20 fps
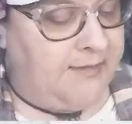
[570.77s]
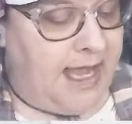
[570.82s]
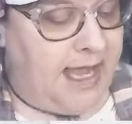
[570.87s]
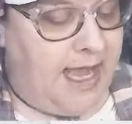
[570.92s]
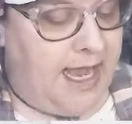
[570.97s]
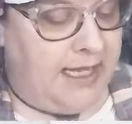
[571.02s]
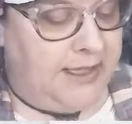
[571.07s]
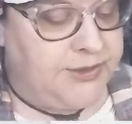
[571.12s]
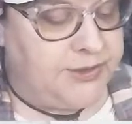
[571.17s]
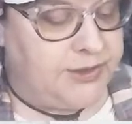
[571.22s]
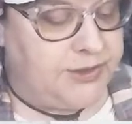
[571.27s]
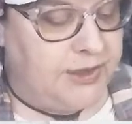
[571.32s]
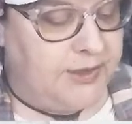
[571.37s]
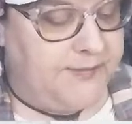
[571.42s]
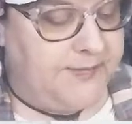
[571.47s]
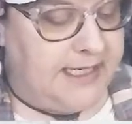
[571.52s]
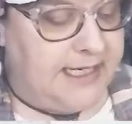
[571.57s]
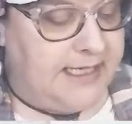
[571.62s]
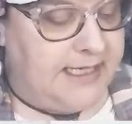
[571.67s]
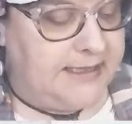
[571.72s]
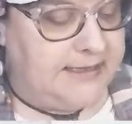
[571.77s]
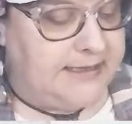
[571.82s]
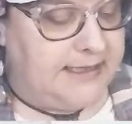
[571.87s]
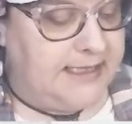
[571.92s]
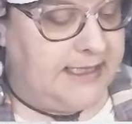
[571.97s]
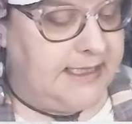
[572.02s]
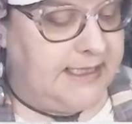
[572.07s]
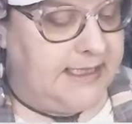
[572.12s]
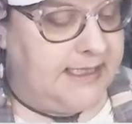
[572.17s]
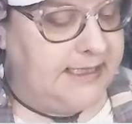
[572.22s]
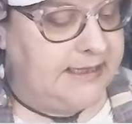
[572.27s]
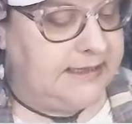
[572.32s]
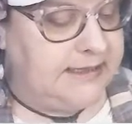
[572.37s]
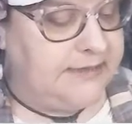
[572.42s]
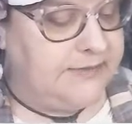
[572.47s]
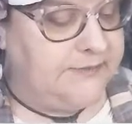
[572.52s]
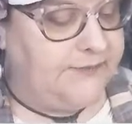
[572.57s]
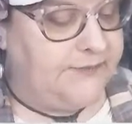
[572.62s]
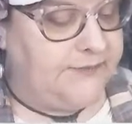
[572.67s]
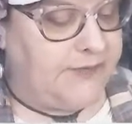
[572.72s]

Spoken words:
extra pieces